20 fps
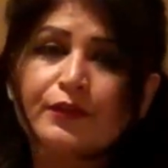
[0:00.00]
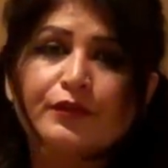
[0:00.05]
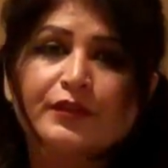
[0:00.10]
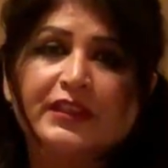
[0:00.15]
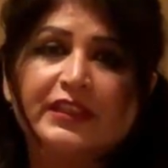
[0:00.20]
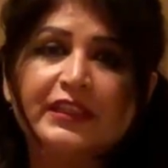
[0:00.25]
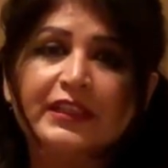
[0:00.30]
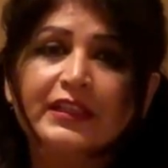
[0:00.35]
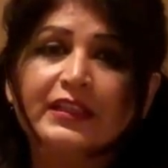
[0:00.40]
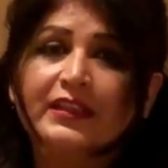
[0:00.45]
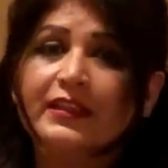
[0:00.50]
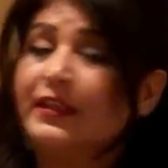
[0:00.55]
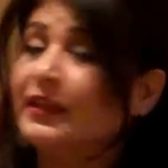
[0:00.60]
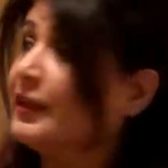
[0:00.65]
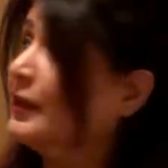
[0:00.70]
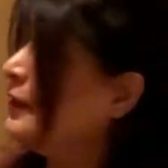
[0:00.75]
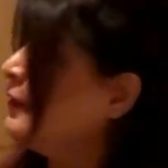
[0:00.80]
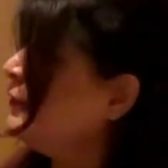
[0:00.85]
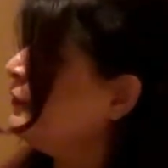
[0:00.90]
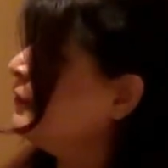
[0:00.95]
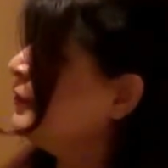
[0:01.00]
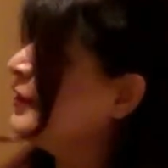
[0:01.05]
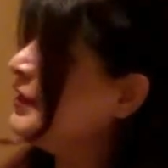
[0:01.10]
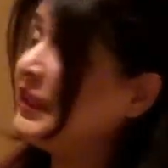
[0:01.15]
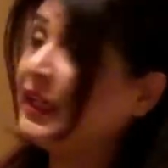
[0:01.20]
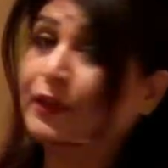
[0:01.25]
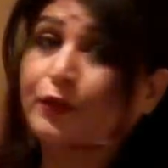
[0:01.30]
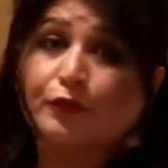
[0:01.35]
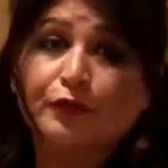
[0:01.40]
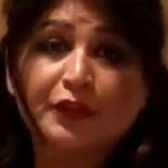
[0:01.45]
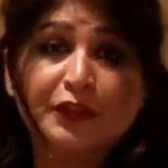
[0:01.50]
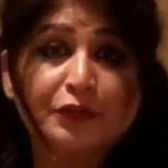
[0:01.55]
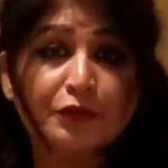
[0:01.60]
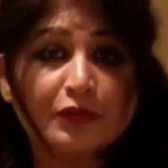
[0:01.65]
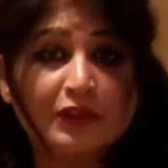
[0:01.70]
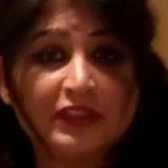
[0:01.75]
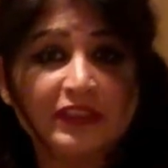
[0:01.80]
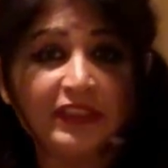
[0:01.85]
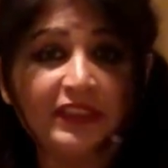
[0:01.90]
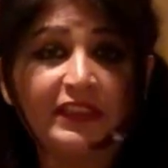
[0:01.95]
Today we are going
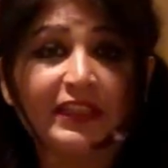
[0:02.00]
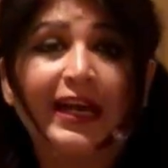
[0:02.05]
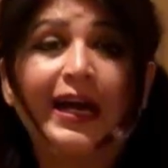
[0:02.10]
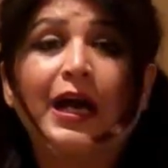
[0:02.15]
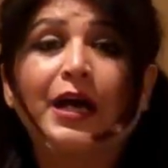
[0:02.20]
to learn